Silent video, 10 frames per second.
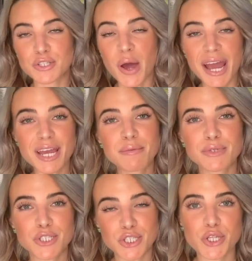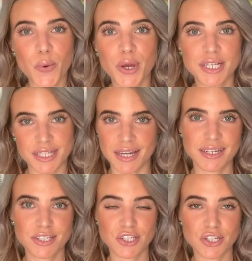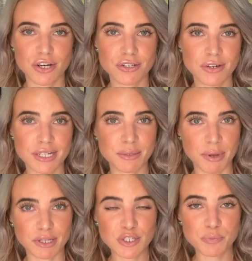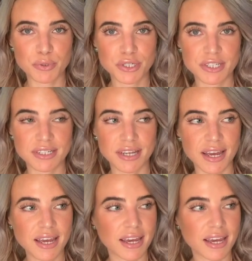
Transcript: So I am so excited to talk to you guys about this book today.